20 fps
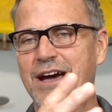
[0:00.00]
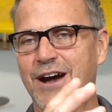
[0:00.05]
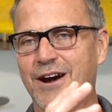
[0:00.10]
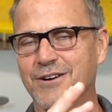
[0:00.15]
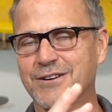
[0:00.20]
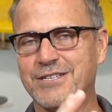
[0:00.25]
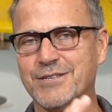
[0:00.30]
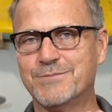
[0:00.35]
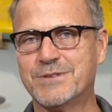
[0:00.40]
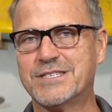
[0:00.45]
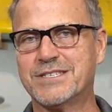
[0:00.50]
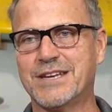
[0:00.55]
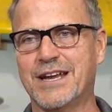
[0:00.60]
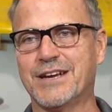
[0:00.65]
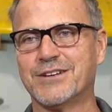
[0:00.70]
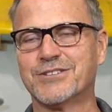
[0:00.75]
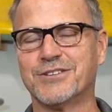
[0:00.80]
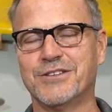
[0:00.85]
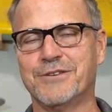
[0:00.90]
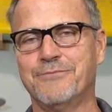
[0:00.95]
are
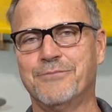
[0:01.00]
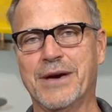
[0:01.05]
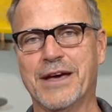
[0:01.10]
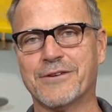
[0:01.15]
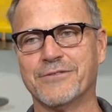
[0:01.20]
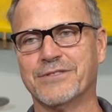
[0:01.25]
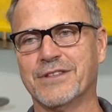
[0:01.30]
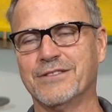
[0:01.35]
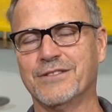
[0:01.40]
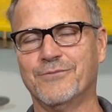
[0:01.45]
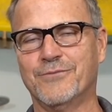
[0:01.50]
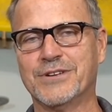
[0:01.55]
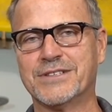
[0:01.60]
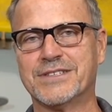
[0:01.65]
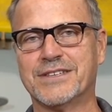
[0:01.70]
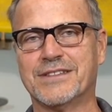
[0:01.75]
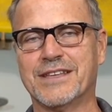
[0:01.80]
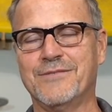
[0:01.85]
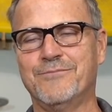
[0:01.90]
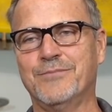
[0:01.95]
substantially better than the ones
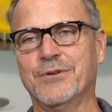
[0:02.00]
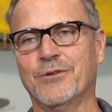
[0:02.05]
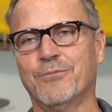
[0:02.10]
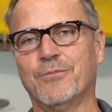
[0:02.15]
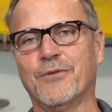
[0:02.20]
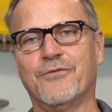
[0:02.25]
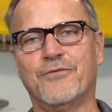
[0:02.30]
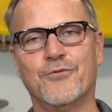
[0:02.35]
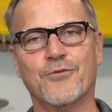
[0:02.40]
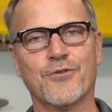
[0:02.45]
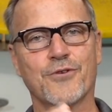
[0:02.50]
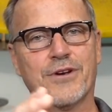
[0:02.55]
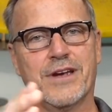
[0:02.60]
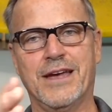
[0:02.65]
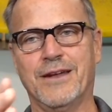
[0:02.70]
that they built before,